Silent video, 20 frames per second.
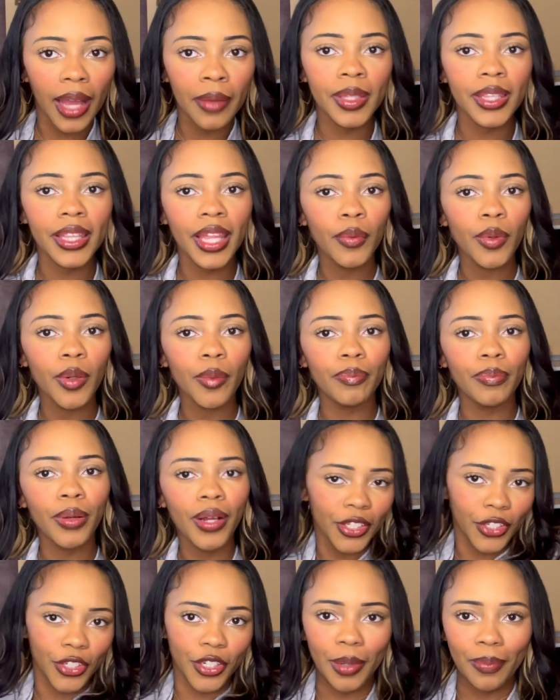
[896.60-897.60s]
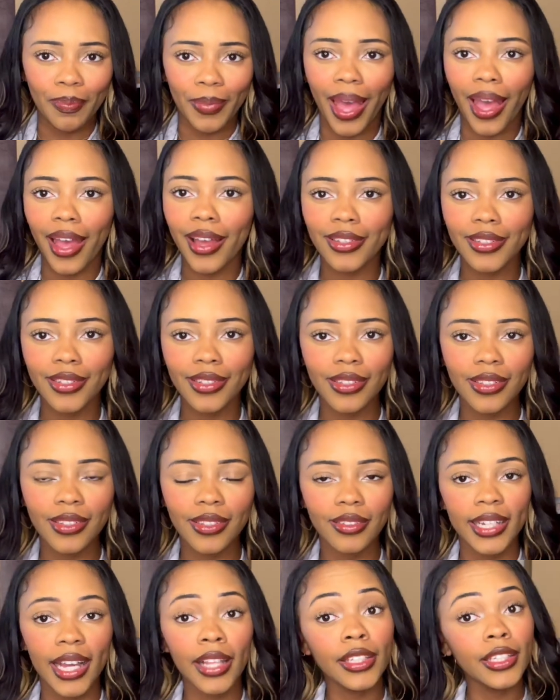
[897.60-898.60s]
mean, they were punching bags
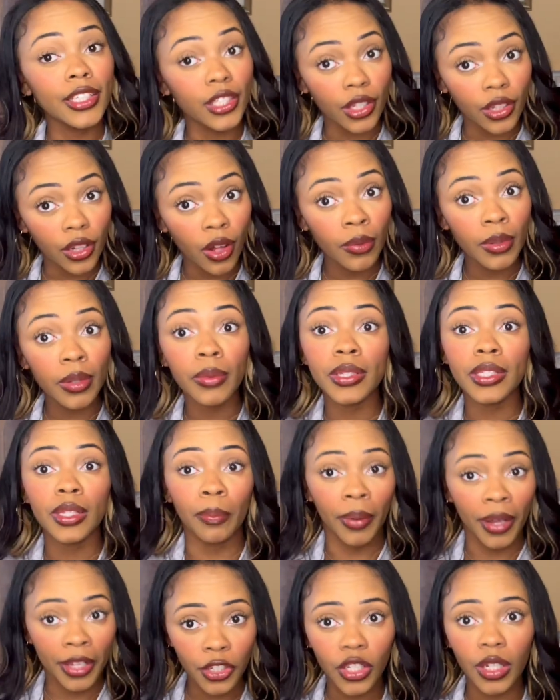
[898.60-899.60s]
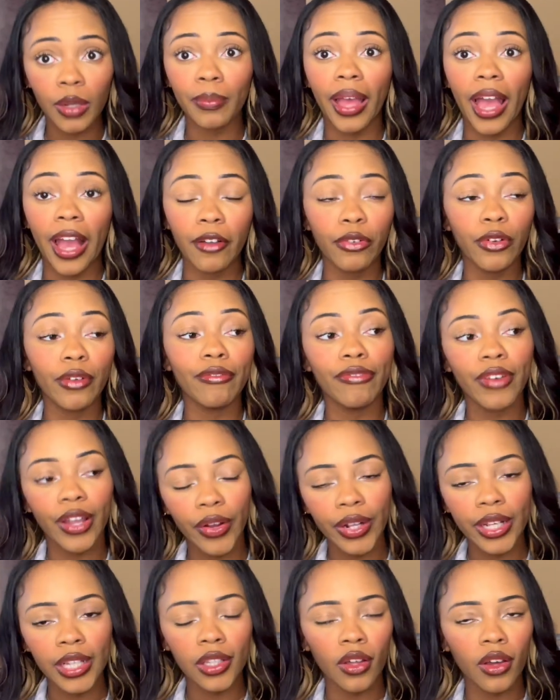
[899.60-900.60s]
at least Khloe was a punching bag for a
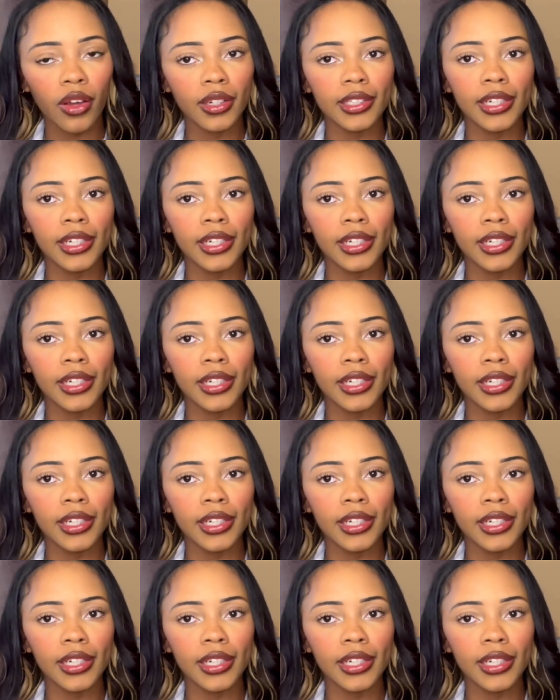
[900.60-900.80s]
very long